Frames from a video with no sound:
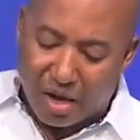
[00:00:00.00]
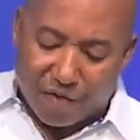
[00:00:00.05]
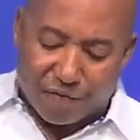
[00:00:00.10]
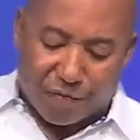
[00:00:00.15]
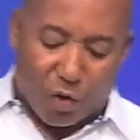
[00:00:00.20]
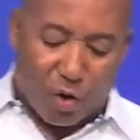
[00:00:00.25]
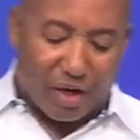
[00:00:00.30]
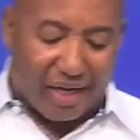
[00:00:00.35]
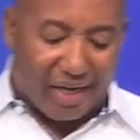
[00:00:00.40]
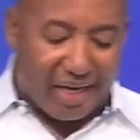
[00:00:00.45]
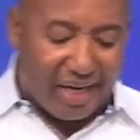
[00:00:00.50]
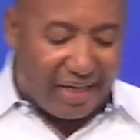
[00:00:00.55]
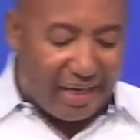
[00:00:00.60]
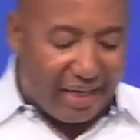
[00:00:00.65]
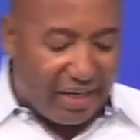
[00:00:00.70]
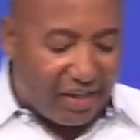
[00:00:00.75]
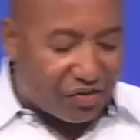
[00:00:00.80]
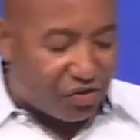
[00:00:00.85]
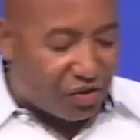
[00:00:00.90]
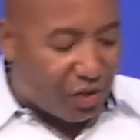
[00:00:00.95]
For it
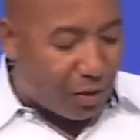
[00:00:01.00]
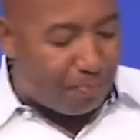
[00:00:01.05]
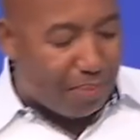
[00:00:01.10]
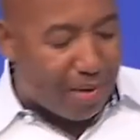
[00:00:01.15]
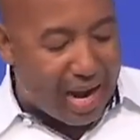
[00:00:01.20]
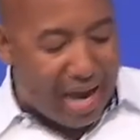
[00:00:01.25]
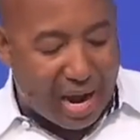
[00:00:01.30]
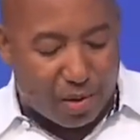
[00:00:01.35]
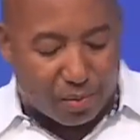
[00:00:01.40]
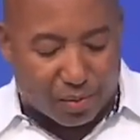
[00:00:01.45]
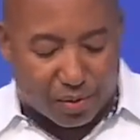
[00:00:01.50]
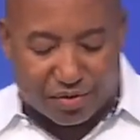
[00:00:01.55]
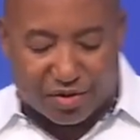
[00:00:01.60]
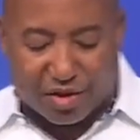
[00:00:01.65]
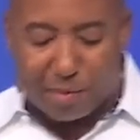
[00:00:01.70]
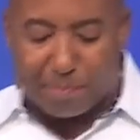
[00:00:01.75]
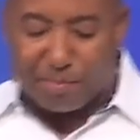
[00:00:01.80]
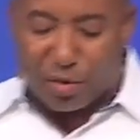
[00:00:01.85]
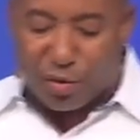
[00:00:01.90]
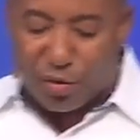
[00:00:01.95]
is the power,
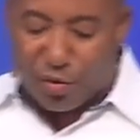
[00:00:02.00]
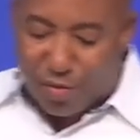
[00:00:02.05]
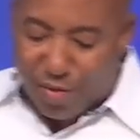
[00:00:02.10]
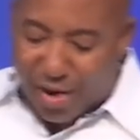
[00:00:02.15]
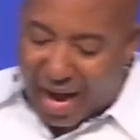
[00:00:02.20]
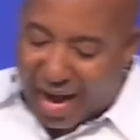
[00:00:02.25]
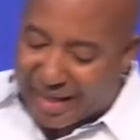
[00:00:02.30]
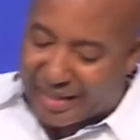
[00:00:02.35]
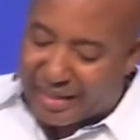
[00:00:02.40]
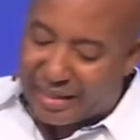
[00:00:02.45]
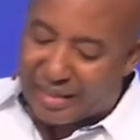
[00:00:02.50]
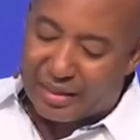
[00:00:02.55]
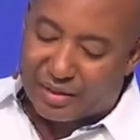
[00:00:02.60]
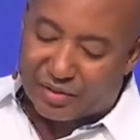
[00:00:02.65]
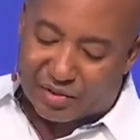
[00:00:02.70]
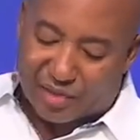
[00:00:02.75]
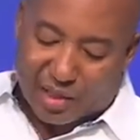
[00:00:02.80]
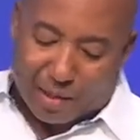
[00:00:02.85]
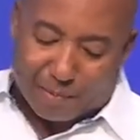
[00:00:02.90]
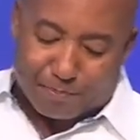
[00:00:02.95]
the
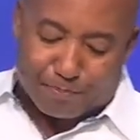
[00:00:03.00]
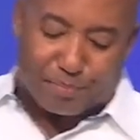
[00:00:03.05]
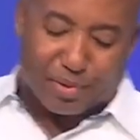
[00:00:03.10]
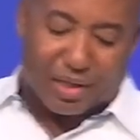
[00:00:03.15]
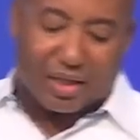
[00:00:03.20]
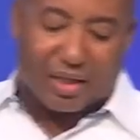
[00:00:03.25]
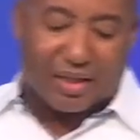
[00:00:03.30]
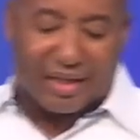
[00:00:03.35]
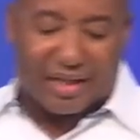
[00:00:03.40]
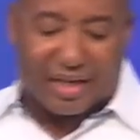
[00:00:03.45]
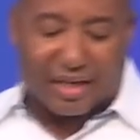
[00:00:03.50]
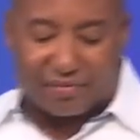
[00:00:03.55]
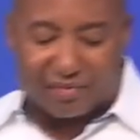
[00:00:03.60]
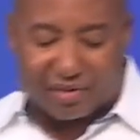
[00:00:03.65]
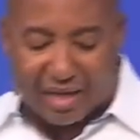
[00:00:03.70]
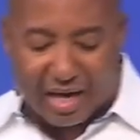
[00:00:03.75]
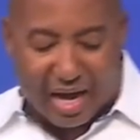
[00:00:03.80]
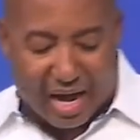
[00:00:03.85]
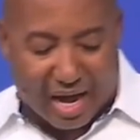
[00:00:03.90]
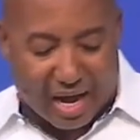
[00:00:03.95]
miraculous ability of
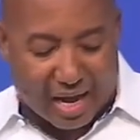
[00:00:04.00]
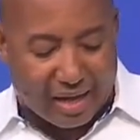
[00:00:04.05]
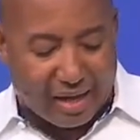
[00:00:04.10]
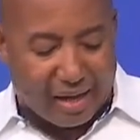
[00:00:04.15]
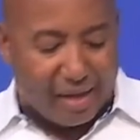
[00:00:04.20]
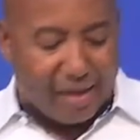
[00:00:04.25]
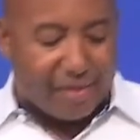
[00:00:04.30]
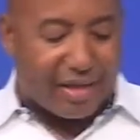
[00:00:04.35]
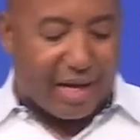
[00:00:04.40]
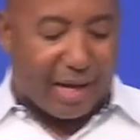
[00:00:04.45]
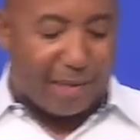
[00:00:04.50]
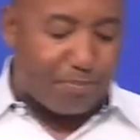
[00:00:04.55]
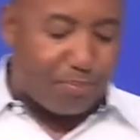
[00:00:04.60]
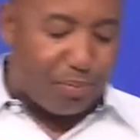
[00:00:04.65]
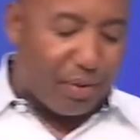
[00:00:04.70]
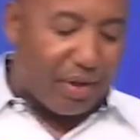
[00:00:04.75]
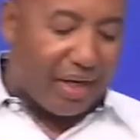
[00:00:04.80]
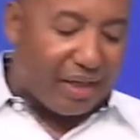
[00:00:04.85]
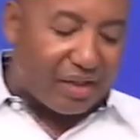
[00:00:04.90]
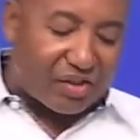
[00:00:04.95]
God that
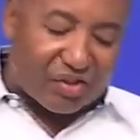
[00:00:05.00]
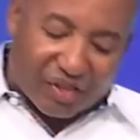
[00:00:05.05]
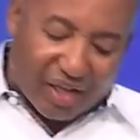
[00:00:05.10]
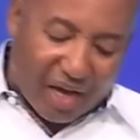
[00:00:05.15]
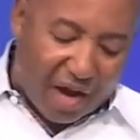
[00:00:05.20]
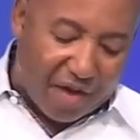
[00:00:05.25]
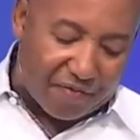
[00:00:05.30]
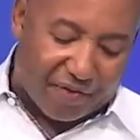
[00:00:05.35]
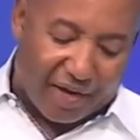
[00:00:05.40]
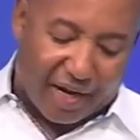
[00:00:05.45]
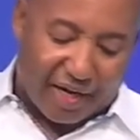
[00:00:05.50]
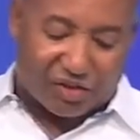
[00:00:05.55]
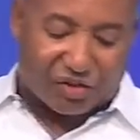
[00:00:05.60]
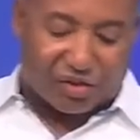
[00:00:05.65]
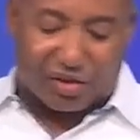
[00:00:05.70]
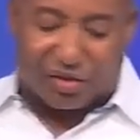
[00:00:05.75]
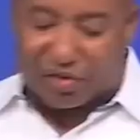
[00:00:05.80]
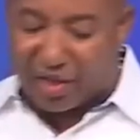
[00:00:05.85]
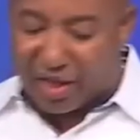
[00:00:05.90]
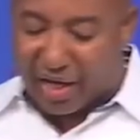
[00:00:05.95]
brings
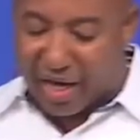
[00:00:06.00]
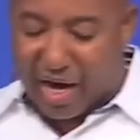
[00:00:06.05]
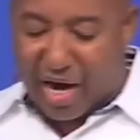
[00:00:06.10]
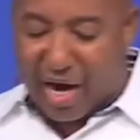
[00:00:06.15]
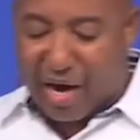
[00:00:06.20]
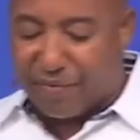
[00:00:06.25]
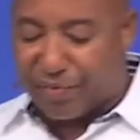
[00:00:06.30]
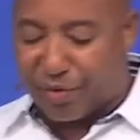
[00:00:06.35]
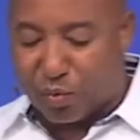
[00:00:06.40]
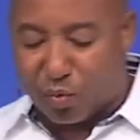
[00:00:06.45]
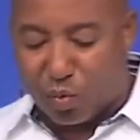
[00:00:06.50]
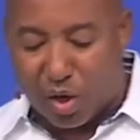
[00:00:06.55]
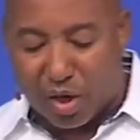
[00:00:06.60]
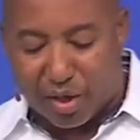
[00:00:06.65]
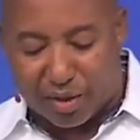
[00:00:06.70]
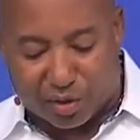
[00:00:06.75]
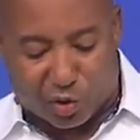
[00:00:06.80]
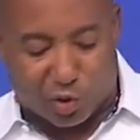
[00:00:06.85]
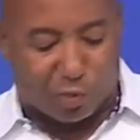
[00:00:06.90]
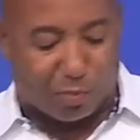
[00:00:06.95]
salvation to
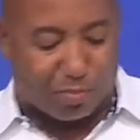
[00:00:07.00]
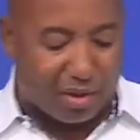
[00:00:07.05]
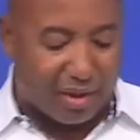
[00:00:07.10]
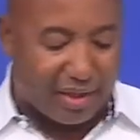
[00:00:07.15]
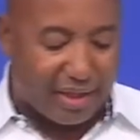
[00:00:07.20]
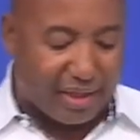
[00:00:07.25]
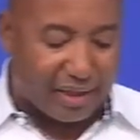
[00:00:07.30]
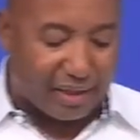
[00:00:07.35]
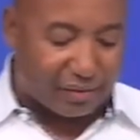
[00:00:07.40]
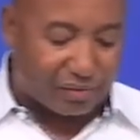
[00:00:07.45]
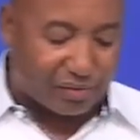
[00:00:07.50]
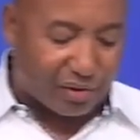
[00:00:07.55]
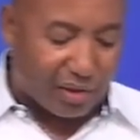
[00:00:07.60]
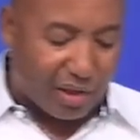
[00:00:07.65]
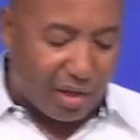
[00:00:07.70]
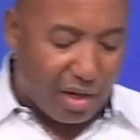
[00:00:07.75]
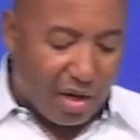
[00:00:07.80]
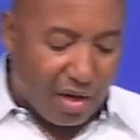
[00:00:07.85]
everyone who believes.